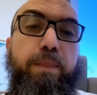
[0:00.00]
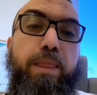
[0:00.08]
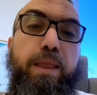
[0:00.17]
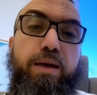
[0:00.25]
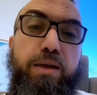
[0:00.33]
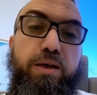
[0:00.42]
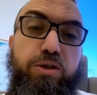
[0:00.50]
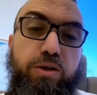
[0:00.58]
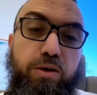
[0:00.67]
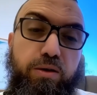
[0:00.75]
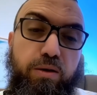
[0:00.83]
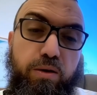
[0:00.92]
In
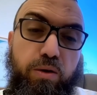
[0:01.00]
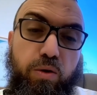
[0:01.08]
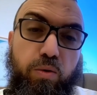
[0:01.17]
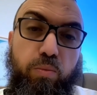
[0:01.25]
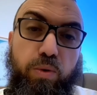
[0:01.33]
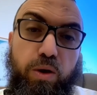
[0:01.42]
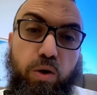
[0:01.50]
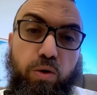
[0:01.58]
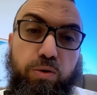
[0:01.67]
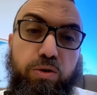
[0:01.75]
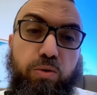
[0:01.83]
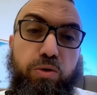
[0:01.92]
addition, we
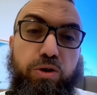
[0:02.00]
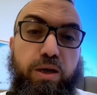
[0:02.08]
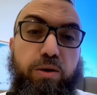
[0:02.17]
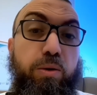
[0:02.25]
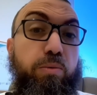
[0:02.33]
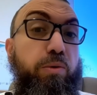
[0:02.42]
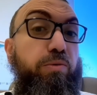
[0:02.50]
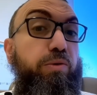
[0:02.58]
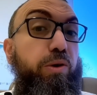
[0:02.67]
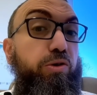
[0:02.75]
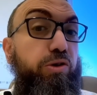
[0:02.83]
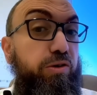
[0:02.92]
also check liver
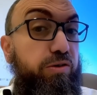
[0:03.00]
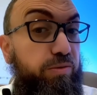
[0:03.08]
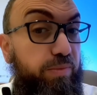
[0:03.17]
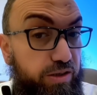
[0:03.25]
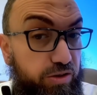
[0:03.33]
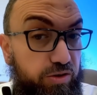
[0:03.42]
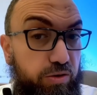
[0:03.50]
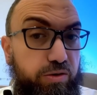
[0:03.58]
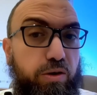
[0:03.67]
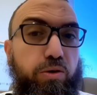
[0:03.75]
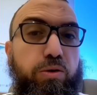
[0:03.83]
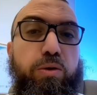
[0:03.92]
function to make sure
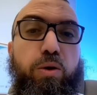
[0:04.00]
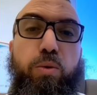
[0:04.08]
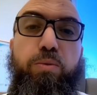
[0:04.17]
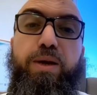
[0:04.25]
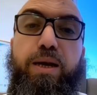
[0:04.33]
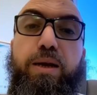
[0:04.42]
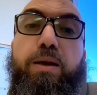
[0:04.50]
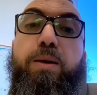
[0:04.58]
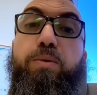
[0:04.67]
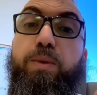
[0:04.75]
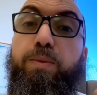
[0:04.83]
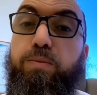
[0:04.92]
there's no fatty
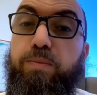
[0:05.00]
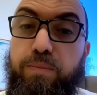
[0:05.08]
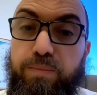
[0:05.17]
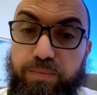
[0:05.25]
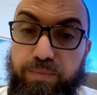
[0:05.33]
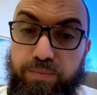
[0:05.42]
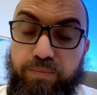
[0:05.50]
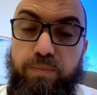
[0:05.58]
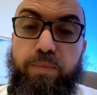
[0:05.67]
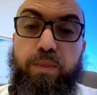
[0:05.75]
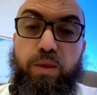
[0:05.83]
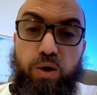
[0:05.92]
liver.
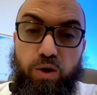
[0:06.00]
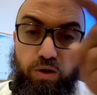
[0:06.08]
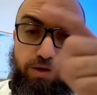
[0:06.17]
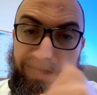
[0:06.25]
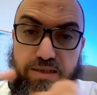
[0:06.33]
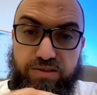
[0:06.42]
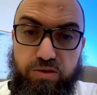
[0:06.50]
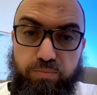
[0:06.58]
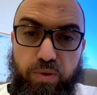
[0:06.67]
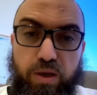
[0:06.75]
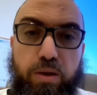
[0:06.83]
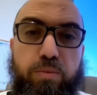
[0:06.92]
All of these are
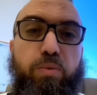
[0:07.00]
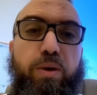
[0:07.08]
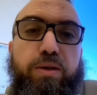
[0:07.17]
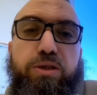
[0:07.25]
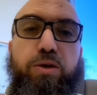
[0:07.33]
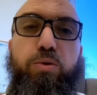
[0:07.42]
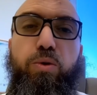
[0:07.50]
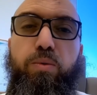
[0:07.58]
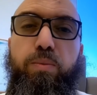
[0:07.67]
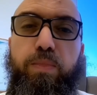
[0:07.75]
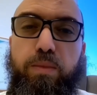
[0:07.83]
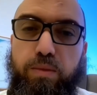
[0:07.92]
part of one
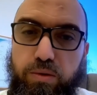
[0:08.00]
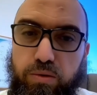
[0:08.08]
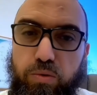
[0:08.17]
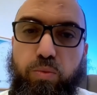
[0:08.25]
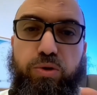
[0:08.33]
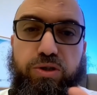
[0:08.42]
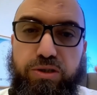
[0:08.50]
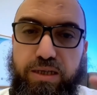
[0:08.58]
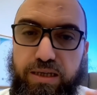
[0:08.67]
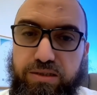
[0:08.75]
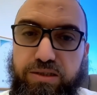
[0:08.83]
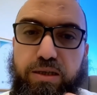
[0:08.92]
syndrome, which is
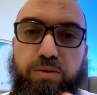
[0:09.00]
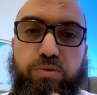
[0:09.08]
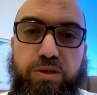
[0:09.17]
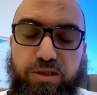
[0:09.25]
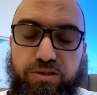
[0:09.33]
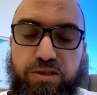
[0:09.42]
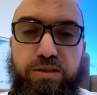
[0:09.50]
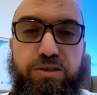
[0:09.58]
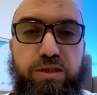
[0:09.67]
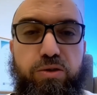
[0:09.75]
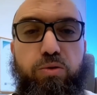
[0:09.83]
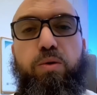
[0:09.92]
insulin resistance
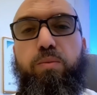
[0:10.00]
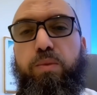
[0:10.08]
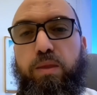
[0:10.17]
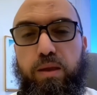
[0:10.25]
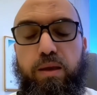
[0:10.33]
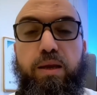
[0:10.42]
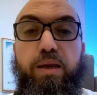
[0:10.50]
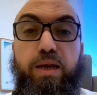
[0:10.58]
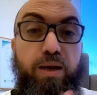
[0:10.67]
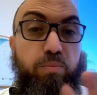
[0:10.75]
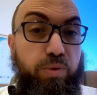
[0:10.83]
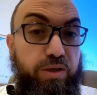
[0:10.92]
syndrome,
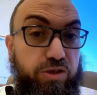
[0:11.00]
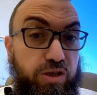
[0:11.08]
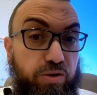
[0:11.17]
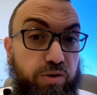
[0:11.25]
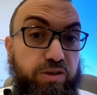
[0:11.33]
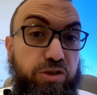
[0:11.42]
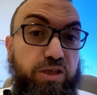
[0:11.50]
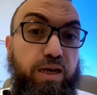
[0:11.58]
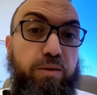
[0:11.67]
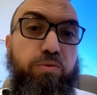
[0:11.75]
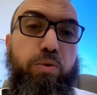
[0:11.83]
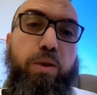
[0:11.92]
and we generally
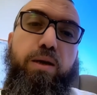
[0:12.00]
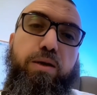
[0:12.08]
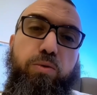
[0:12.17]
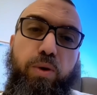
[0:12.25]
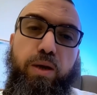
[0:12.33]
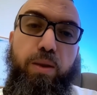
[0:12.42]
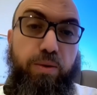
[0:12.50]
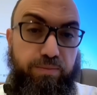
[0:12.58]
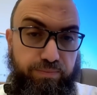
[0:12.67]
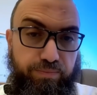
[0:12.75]
check for it as well.